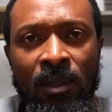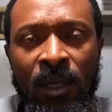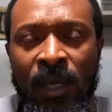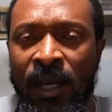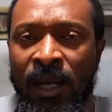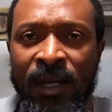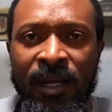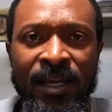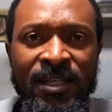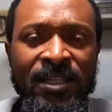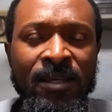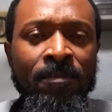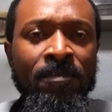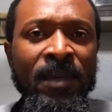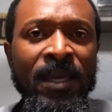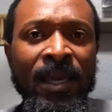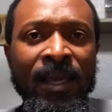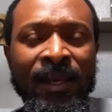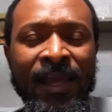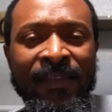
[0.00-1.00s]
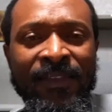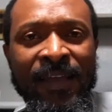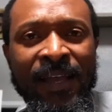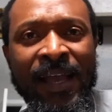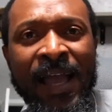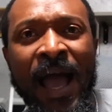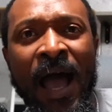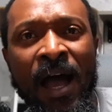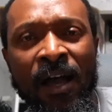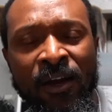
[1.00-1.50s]
And it doesn't mean that
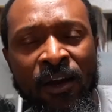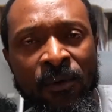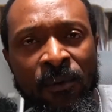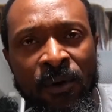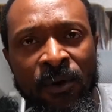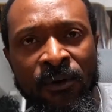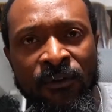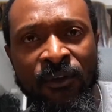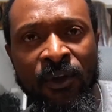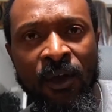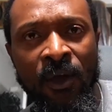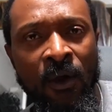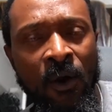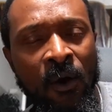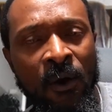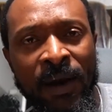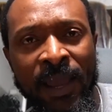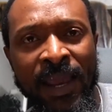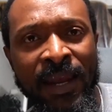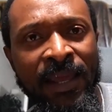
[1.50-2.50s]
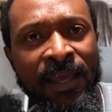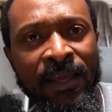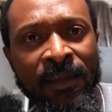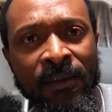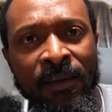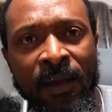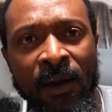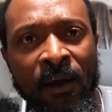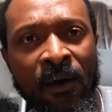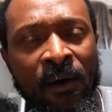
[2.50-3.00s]
the conquerors
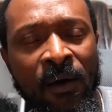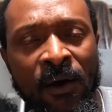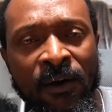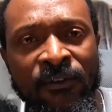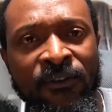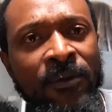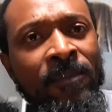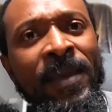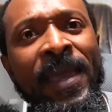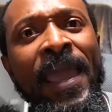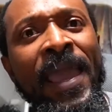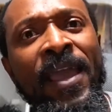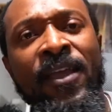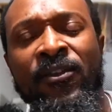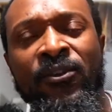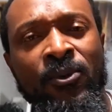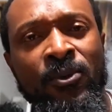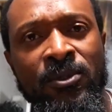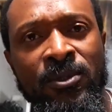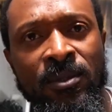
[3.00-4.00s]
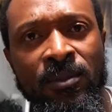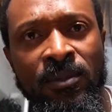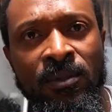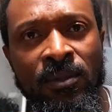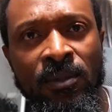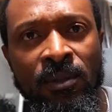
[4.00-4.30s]
are some angels.